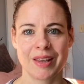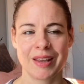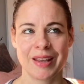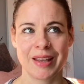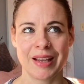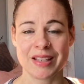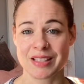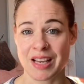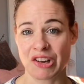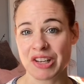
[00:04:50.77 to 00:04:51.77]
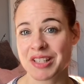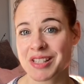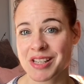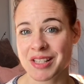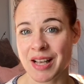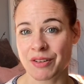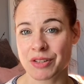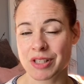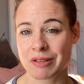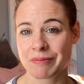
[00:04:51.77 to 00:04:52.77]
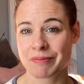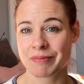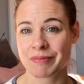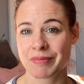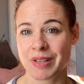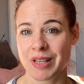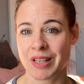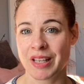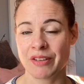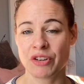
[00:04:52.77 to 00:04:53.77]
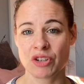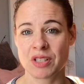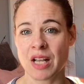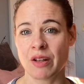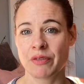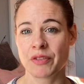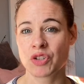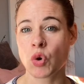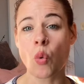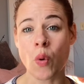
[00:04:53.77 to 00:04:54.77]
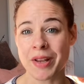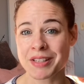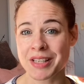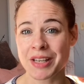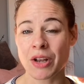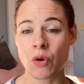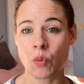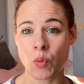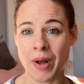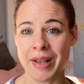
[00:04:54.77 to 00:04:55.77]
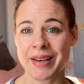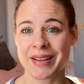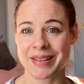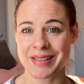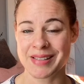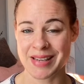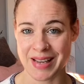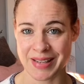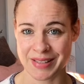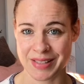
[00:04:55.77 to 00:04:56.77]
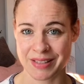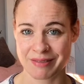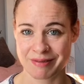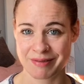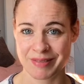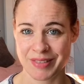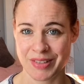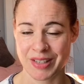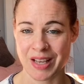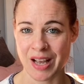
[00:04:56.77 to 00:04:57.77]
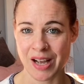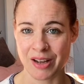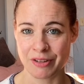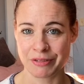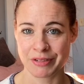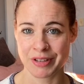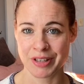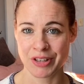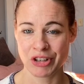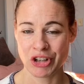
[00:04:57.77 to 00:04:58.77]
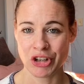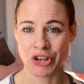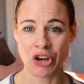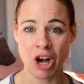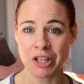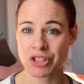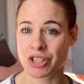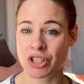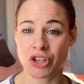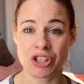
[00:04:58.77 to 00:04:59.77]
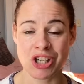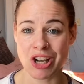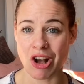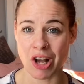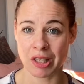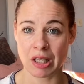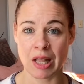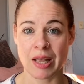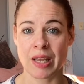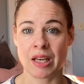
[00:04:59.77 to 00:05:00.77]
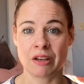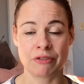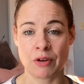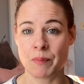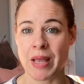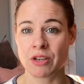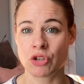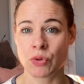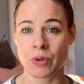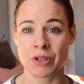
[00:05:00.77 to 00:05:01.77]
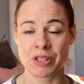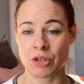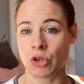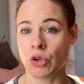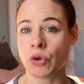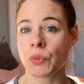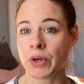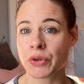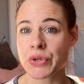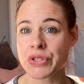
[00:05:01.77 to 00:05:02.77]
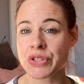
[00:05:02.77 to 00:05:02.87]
As scary as this sounds, give yourself 21 days of not searching online for mentors and gurus